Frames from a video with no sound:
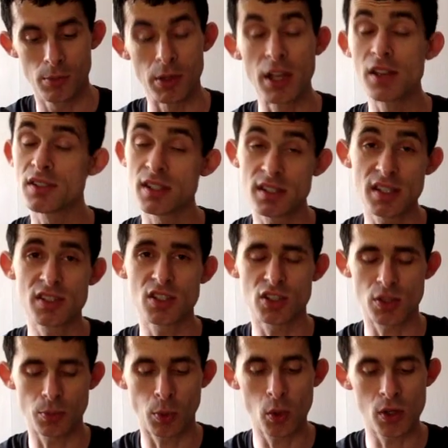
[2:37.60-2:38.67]
Because this is a
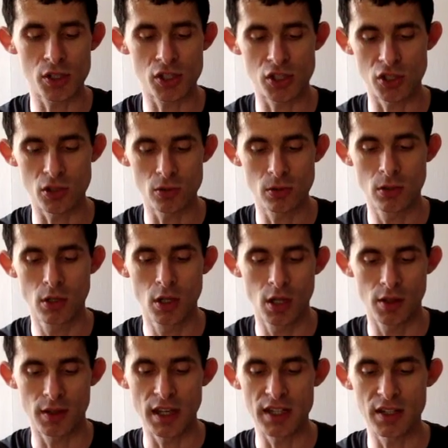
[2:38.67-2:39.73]
support shoe,
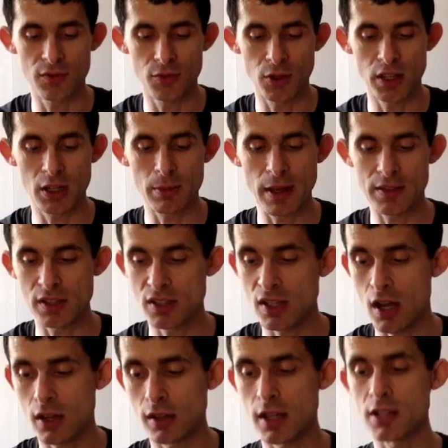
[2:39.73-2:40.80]
they didn't forget about the
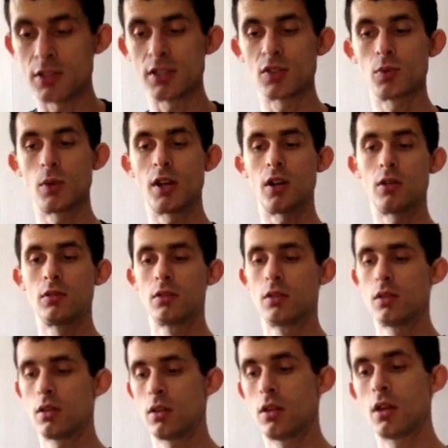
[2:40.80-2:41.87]
sock liner as well.
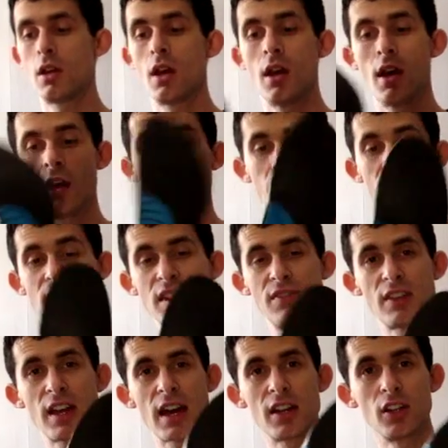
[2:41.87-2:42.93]
It's
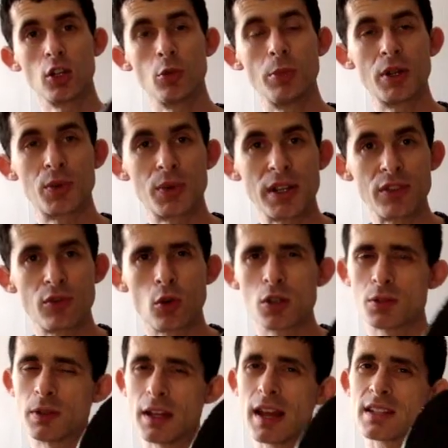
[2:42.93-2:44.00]
even got a little bit of
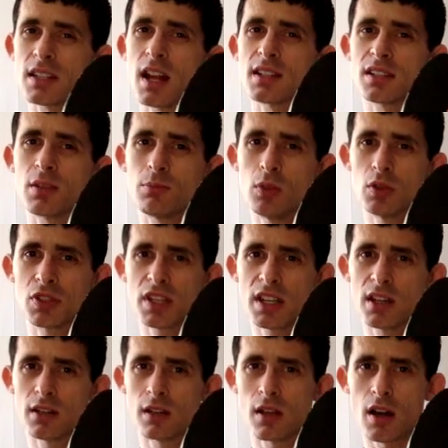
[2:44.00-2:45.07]
reinforcement. That's not something you
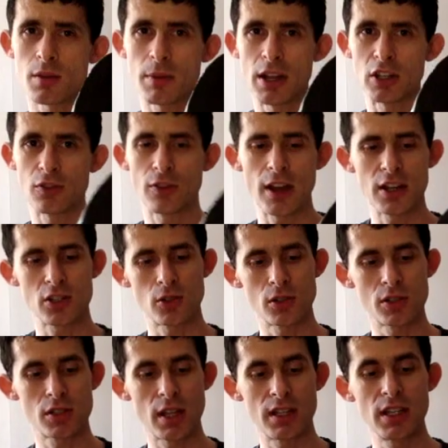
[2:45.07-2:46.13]
see on a lot of
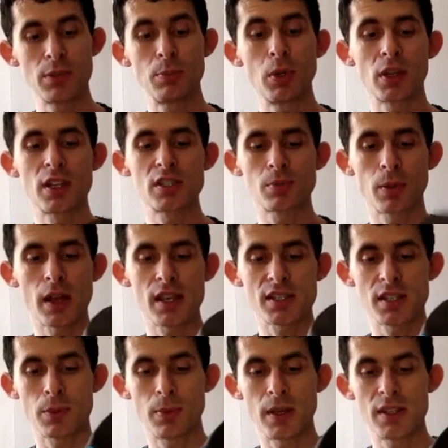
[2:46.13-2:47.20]
manufacturers. They did put this
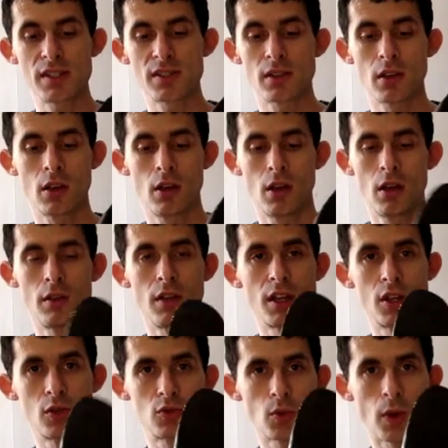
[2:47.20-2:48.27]
plastic piece that
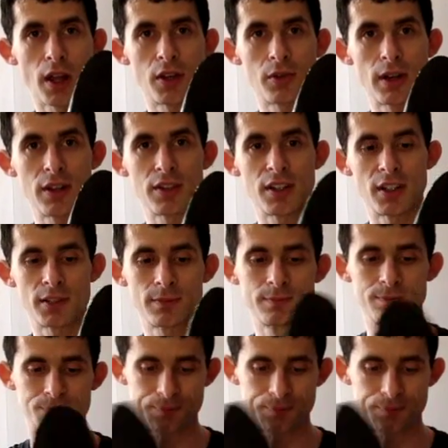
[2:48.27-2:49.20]
goes right around there.